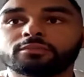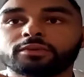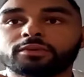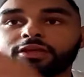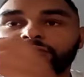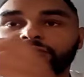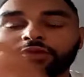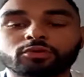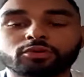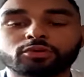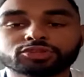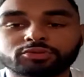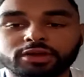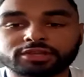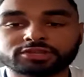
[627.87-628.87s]
if you are
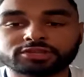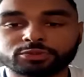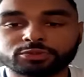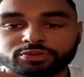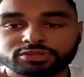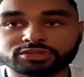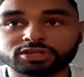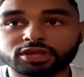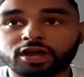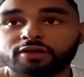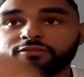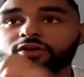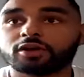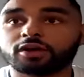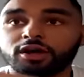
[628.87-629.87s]
trying to preserve
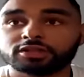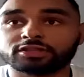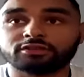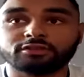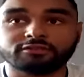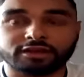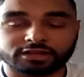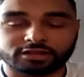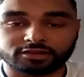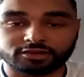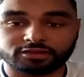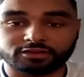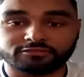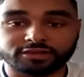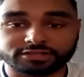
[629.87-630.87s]
your
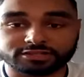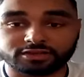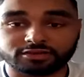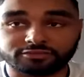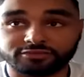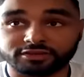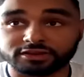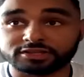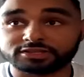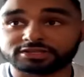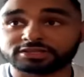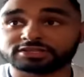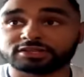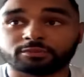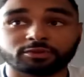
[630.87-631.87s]
cardiovascular fitness in
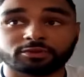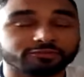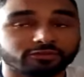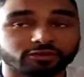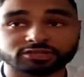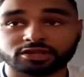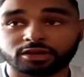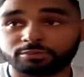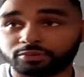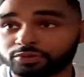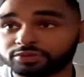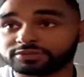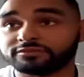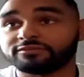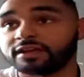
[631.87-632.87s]
someone, for example,
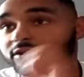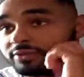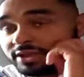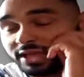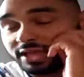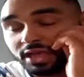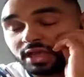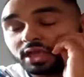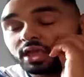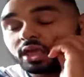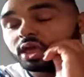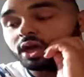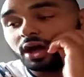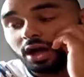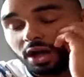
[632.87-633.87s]
who's very
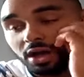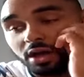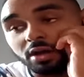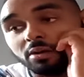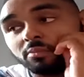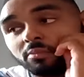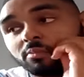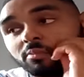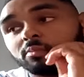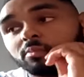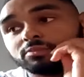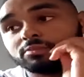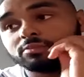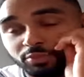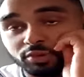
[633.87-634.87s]

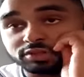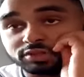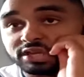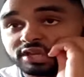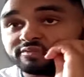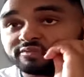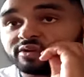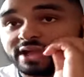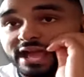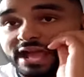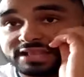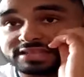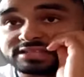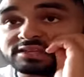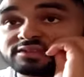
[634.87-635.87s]
sporty and very
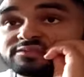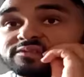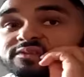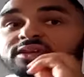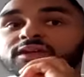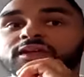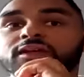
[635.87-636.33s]
active,